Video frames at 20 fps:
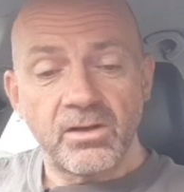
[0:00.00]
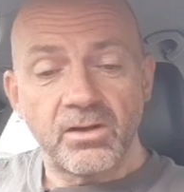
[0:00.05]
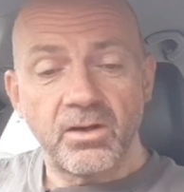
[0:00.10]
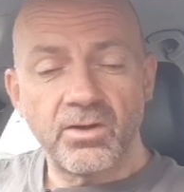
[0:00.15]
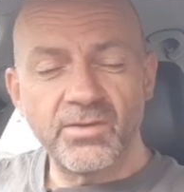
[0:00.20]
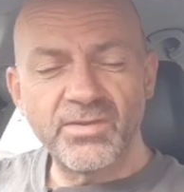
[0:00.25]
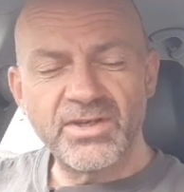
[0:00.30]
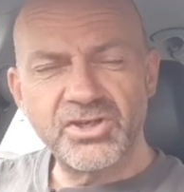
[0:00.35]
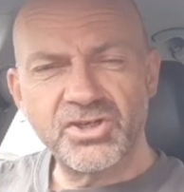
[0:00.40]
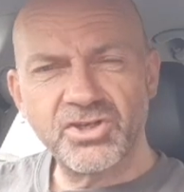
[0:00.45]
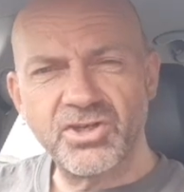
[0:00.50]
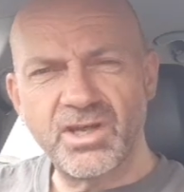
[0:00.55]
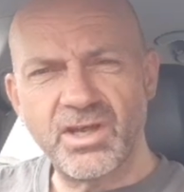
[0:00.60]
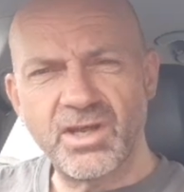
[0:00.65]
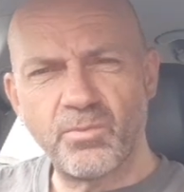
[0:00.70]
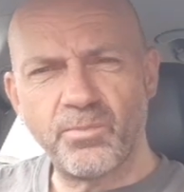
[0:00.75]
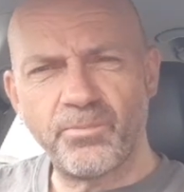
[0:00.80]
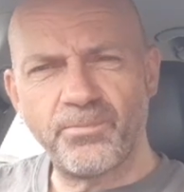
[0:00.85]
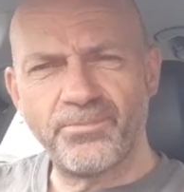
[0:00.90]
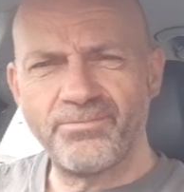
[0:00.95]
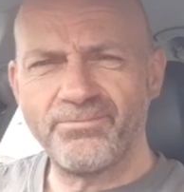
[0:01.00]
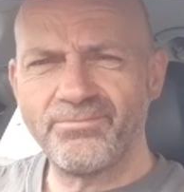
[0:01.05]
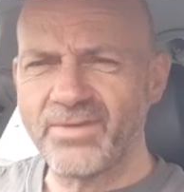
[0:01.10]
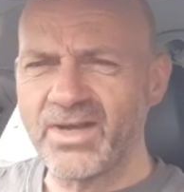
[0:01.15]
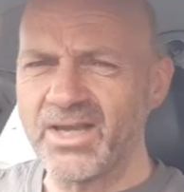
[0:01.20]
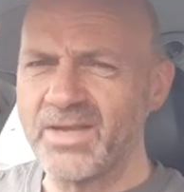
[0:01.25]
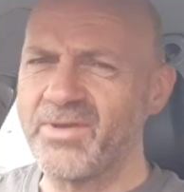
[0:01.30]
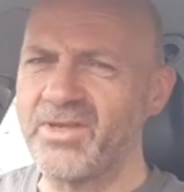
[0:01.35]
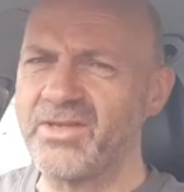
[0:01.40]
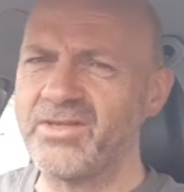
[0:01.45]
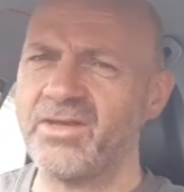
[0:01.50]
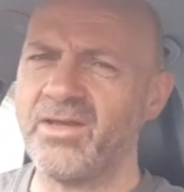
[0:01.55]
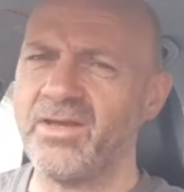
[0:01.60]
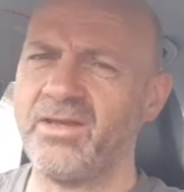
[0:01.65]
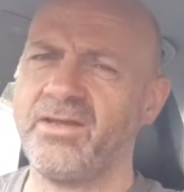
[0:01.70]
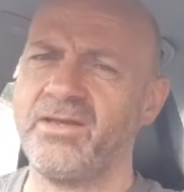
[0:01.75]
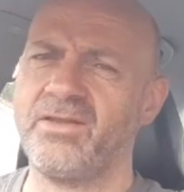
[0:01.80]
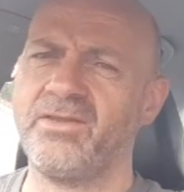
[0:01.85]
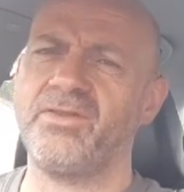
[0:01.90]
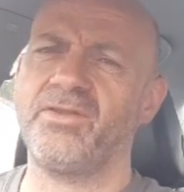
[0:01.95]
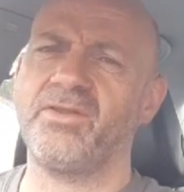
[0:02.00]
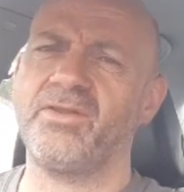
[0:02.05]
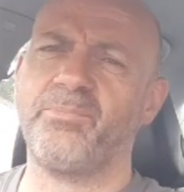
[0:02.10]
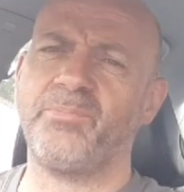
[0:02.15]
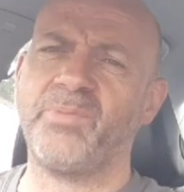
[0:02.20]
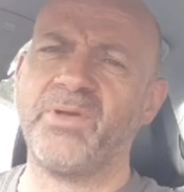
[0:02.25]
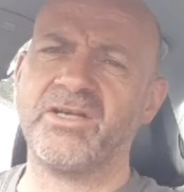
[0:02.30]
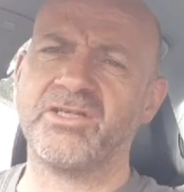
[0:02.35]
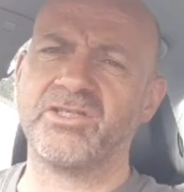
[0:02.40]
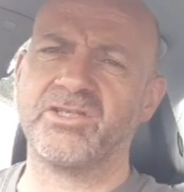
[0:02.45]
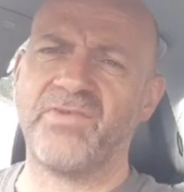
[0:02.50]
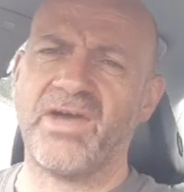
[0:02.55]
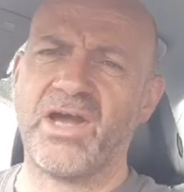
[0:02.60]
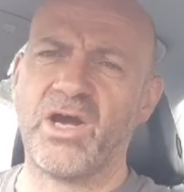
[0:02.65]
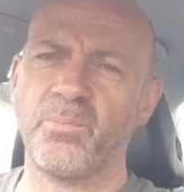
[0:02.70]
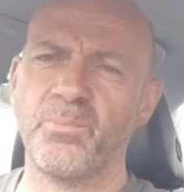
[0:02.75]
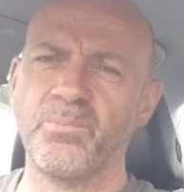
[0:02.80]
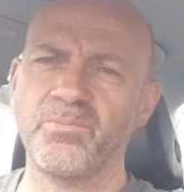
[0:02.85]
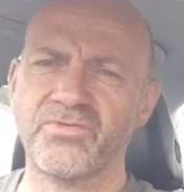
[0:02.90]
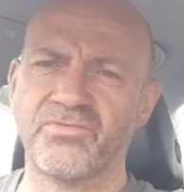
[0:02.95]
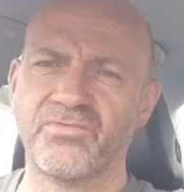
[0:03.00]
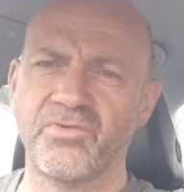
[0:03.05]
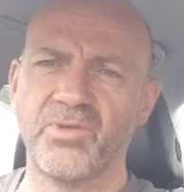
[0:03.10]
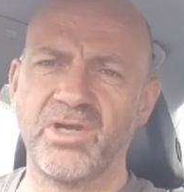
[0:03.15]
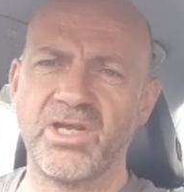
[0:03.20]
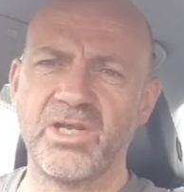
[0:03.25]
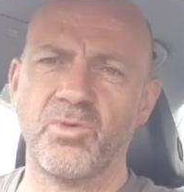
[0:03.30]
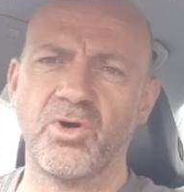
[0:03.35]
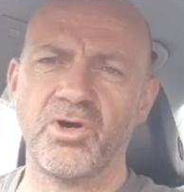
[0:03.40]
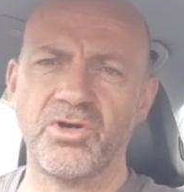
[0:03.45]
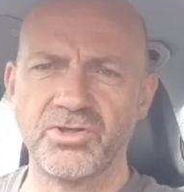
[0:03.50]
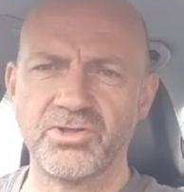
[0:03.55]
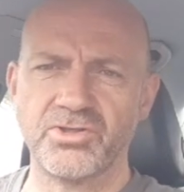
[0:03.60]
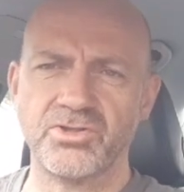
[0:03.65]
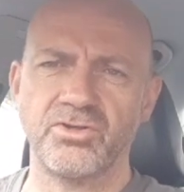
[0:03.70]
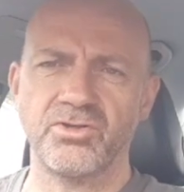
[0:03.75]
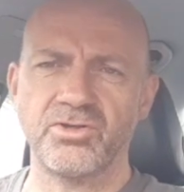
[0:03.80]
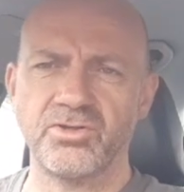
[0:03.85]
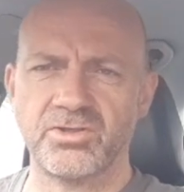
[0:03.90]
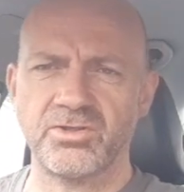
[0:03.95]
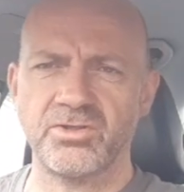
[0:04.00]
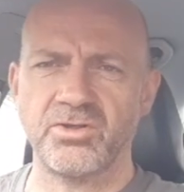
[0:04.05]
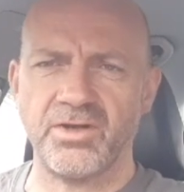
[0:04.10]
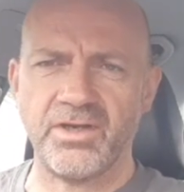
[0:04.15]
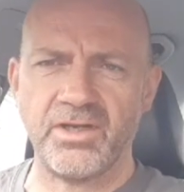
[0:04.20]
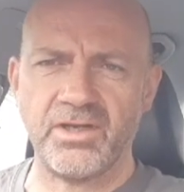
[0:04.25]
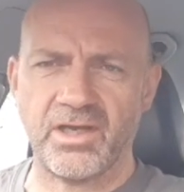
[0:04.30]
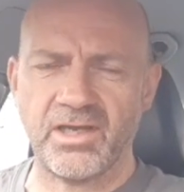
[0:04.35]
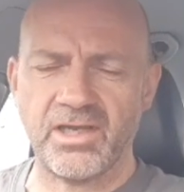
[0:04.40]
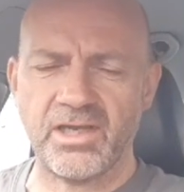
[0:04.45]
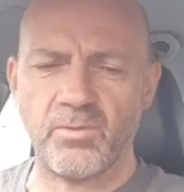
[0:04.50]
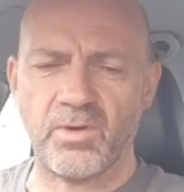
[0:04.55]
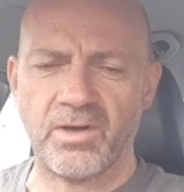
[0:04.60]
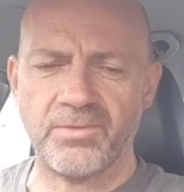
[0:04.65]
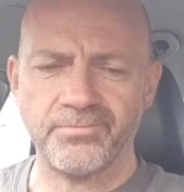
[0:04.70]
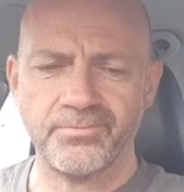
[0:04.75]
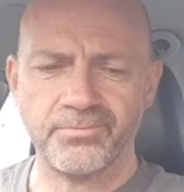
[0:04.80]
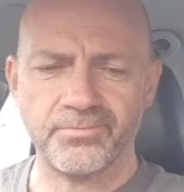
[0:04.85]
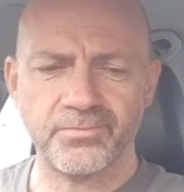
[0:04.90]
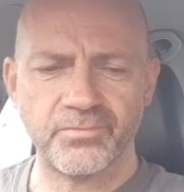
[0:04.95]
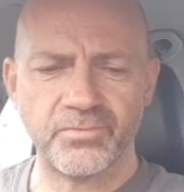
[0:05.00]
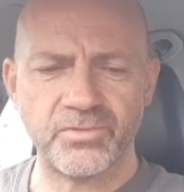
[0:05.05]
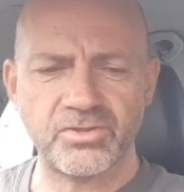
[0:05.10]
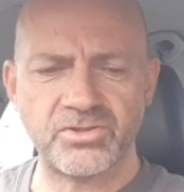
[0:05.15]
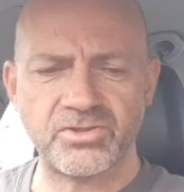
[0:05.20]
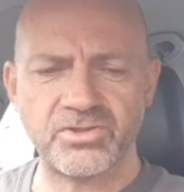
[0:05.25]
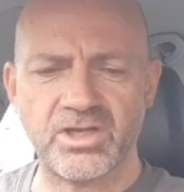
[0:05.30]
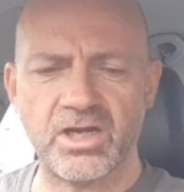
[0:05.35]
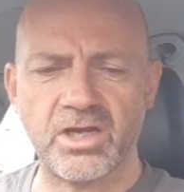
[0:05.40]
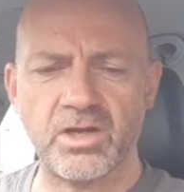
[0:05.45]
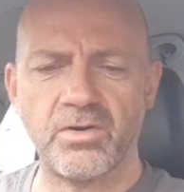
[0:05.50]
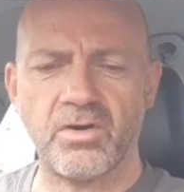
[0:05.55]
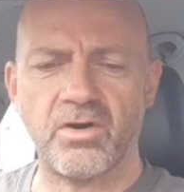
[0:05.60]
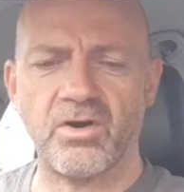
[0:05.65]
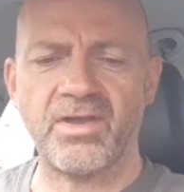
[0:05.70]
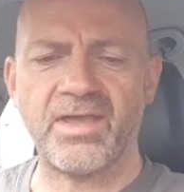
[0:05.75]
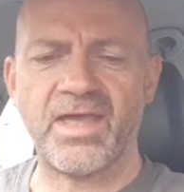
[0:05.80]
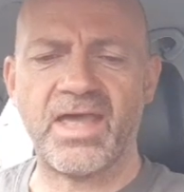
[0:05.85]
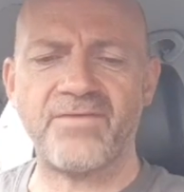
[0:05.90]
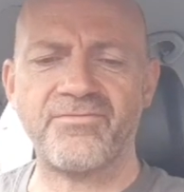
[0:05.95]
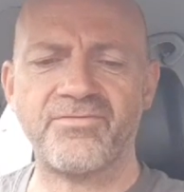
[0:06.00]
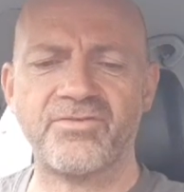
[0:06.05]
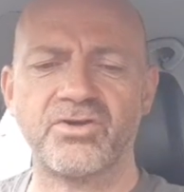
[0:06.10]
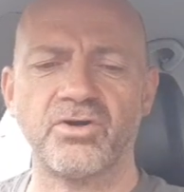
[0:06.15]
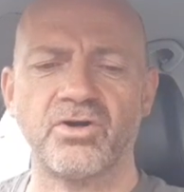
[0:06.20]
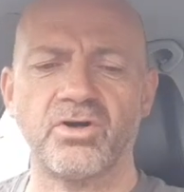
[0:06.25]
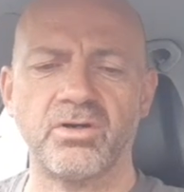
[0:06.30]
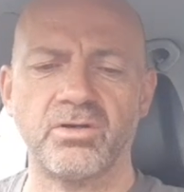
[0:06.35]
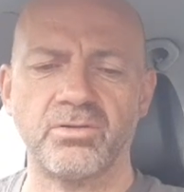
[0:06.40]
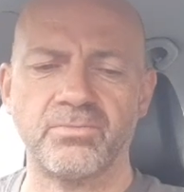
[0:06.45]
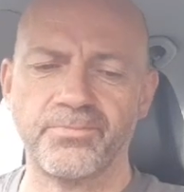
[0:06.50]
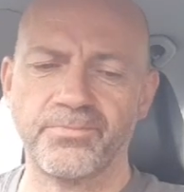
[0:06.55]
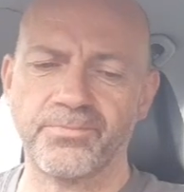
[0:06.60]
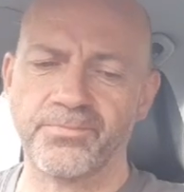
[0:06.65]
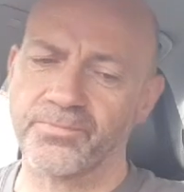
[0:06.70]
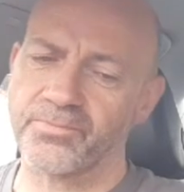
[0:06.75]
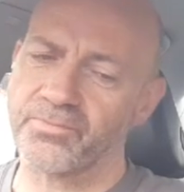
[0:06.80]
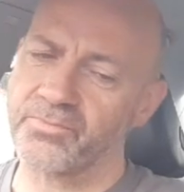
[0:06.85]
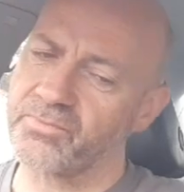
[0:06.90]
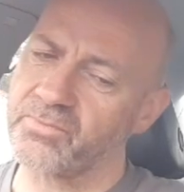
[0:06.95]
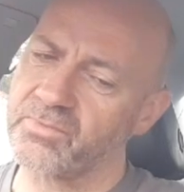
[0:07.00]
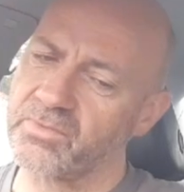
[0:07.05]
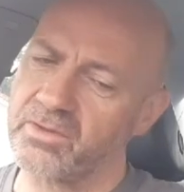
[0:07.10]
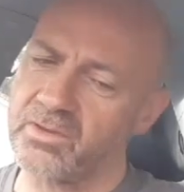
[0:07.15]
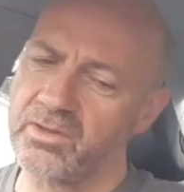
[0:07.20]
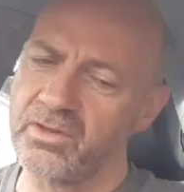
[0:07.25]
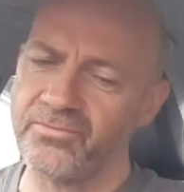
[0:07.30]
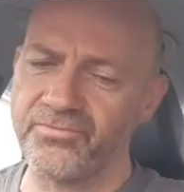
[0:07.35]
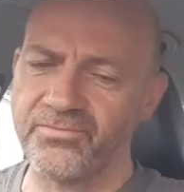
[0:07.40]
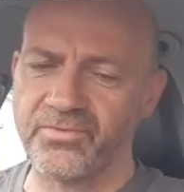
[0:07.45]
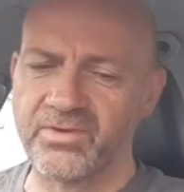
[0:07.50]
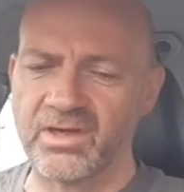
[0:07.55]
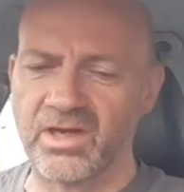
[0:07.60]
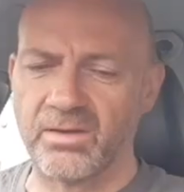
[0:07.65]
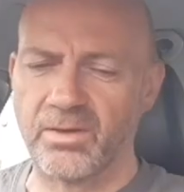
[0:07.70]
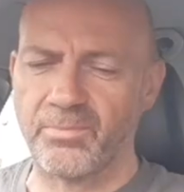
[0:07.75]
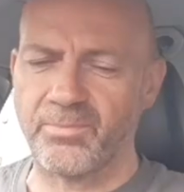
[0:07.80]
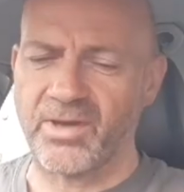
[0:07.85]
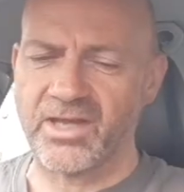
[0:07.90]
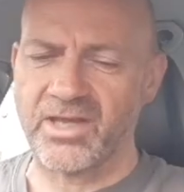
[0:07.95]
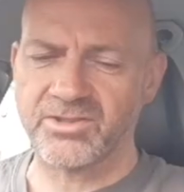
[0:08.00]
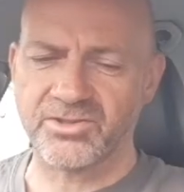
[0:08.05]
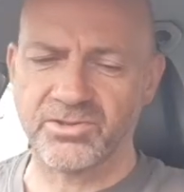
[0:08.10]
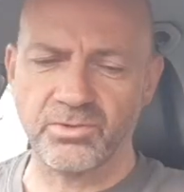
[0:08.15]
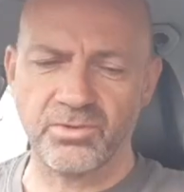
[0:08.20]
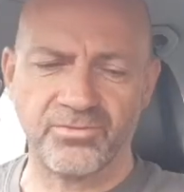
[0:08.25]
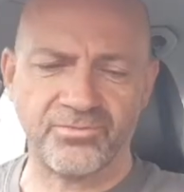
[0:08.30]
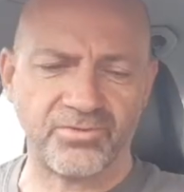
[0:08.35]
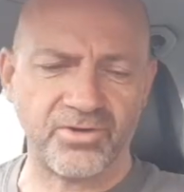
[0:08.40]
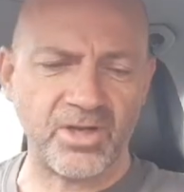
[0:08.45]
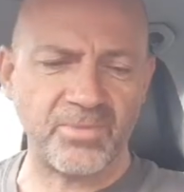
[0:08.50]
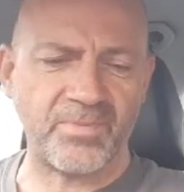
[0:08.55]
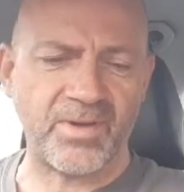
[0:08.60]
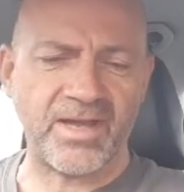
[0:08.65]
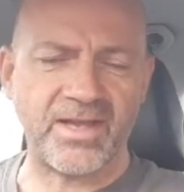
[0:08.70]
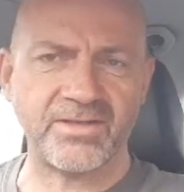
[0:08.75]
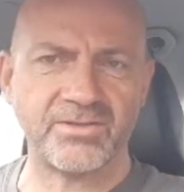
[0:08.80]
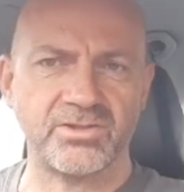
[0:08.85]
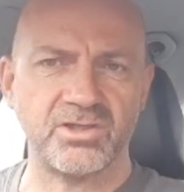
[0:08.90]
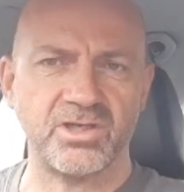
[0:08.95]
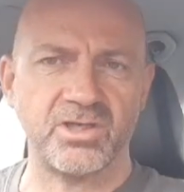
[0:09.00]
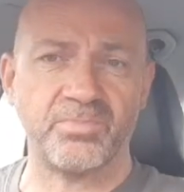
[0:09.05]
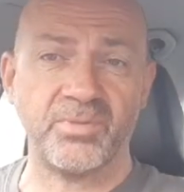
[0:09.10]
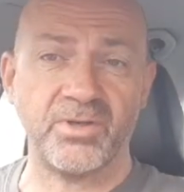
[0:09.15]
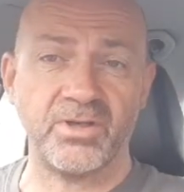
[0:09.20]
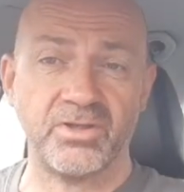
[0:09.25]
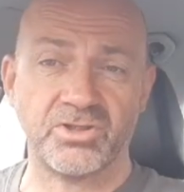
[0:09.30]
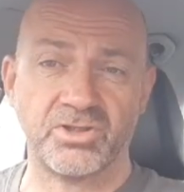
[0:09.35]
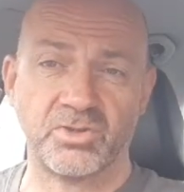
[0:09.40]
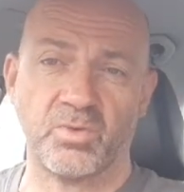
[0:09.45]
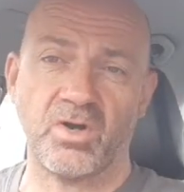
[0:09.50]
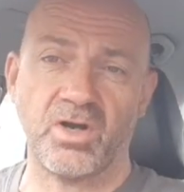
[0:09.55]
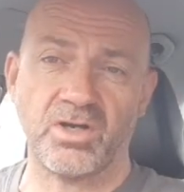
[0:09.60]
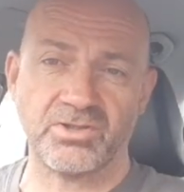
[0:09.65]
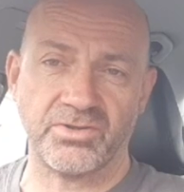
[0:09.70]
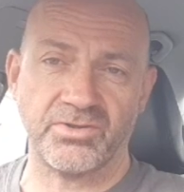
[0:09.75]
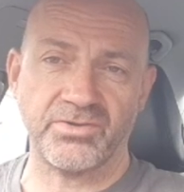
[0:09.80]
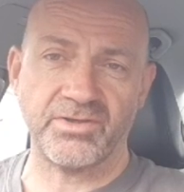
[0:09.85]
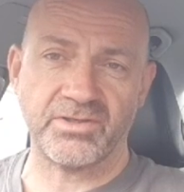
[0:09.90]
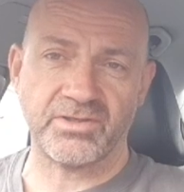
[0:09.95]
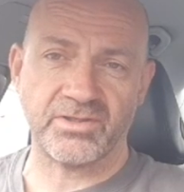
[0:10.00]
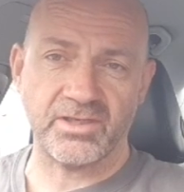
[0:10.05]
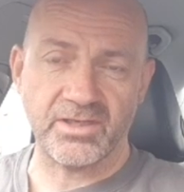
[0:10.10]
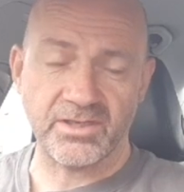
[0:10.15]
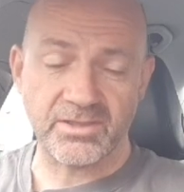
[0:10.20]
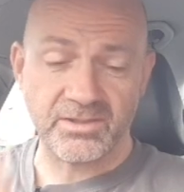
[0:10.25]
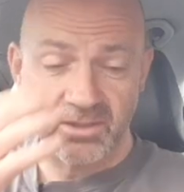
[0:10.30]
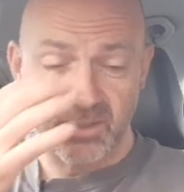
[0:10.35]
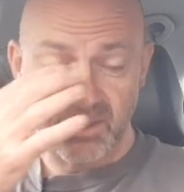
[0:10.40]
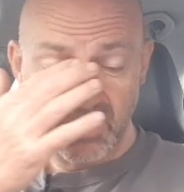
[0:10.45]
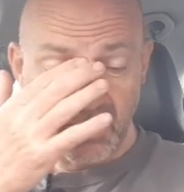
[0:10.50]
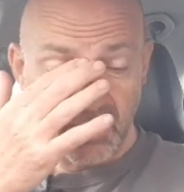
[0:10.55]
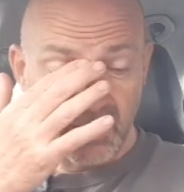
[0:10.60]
on this year, maybe the picks of albums for me weren't as good as 1981. So I have got a couple of bands, two or three bands that appear twice on this list.